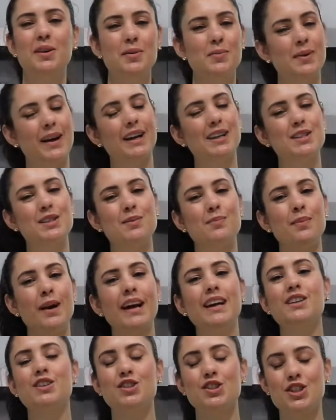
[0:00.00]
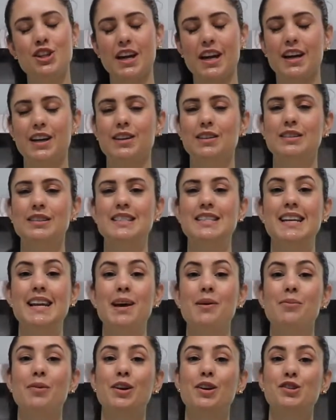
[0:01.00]
back to my channel. Today
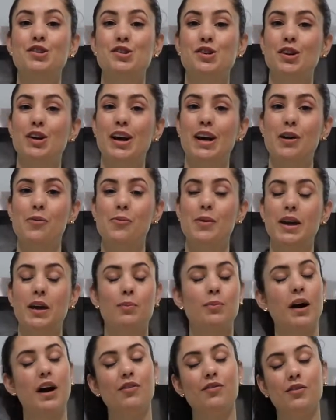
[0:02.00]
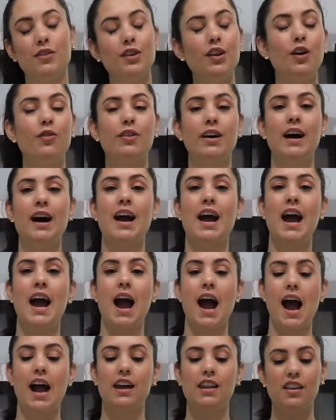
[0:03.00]
I'm going to show you how to make pavlova.
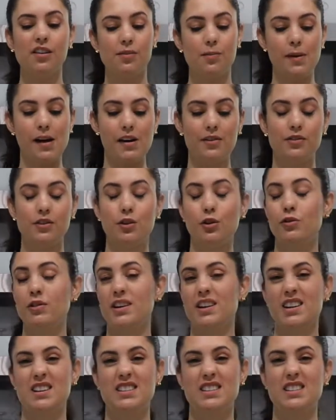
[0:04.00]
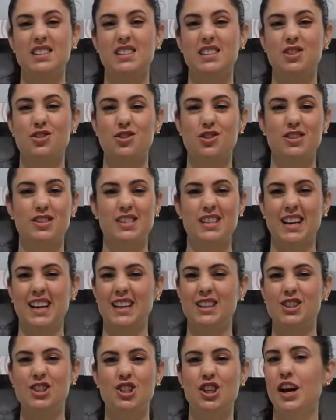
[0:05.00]
I love pavlova because it's just like
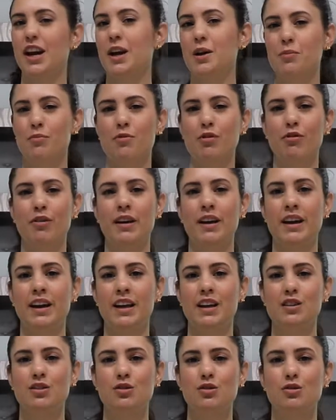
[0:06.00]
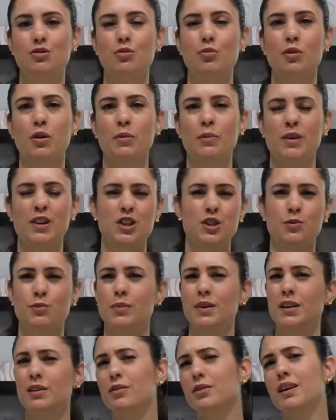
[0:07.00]
a giant meringue. It's super
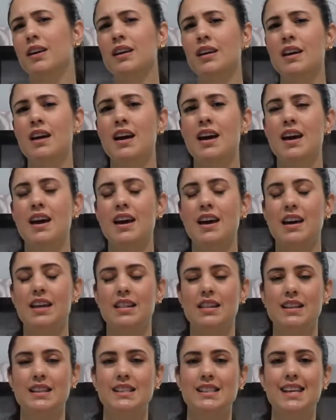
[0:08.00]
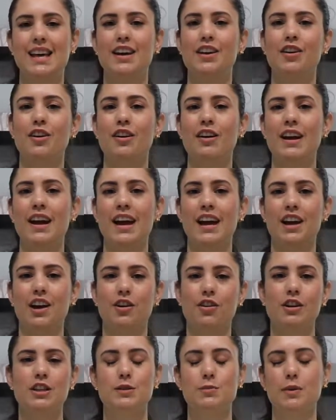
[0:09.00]
marshmallowy in the center and
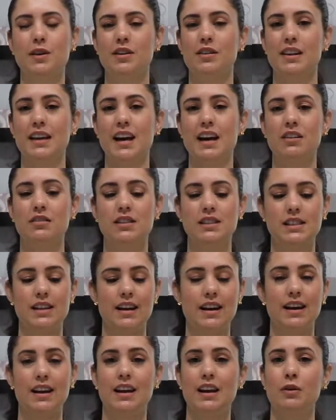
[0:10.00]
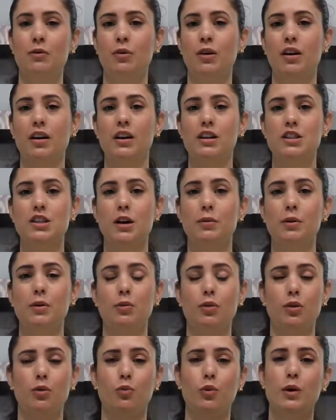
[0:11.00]
crispy on the outside, and we're going to top it
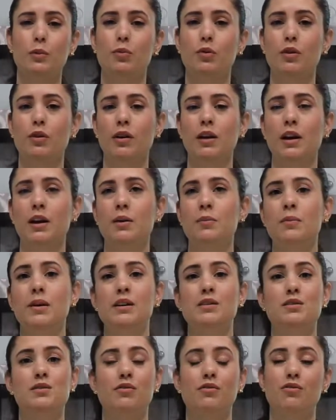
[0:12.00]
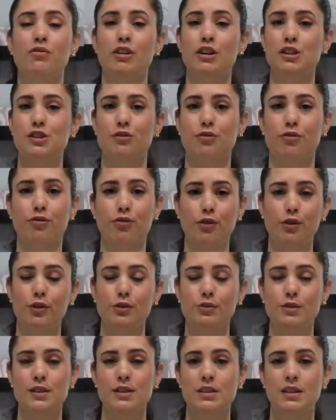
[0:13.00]
with whipped cream and some fresh
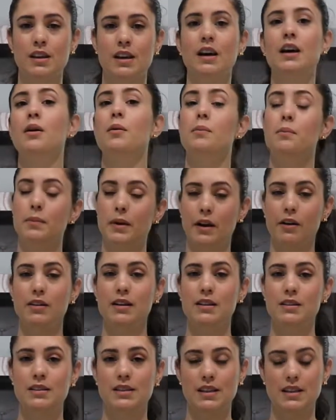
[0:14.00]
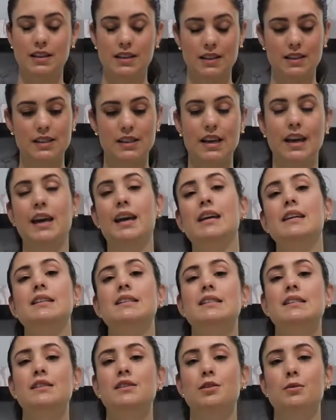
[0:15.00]
fruits, berries in this
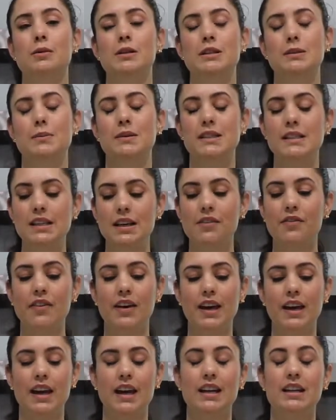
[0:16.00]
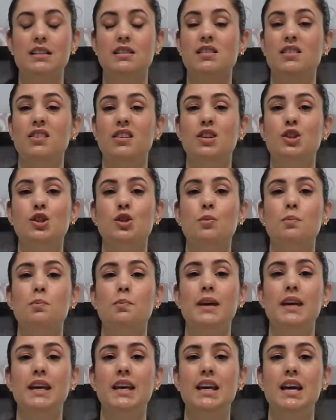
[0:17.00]
case to be specific, and it's going to
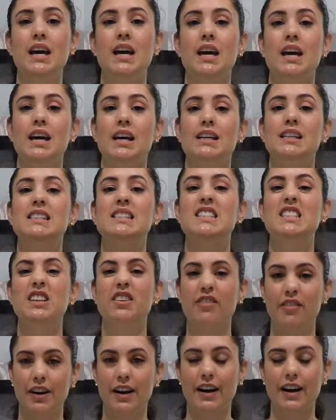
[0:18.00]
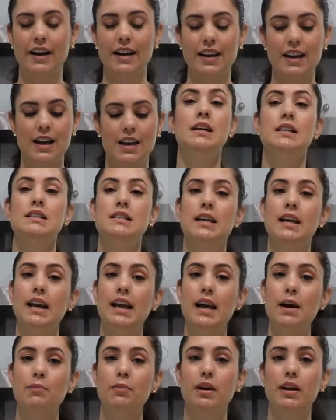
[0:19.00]
be divine.
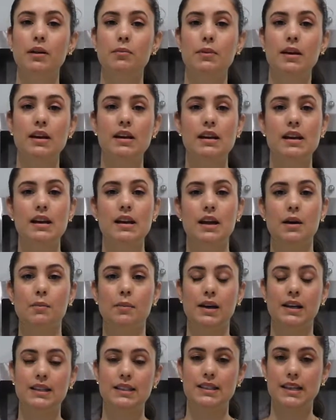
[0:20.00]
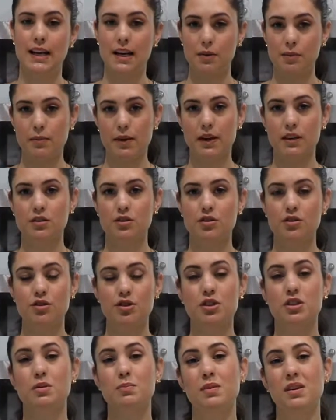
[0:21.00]
Today I'm going to make it in my stand mixer
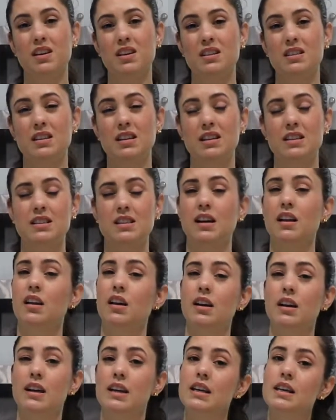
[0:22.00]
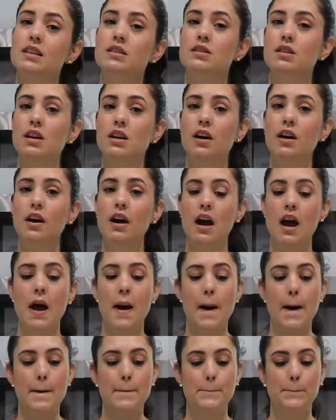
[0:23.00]
just because it is a lot easier,
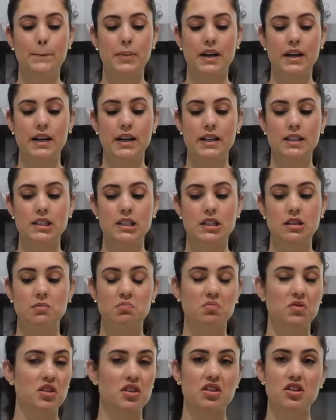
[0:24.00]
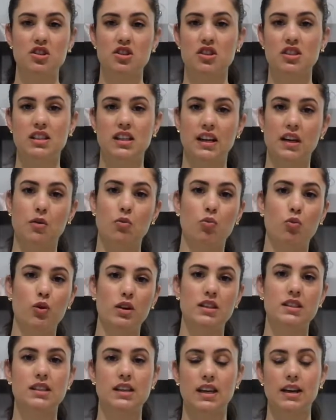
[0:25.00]
but you can just like
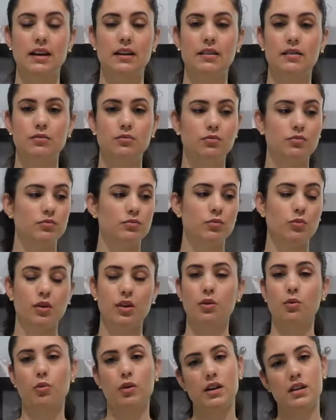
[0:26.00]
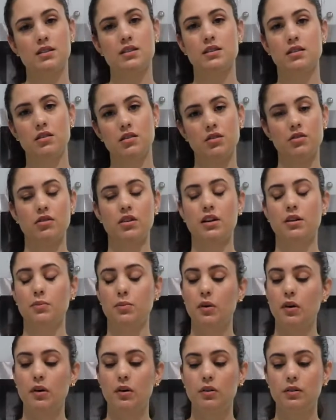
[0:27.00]
whisk it with a whisk, you know, in a
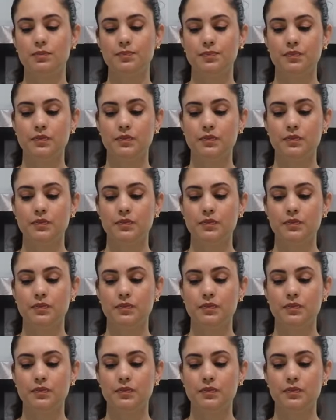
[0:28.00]
bowl.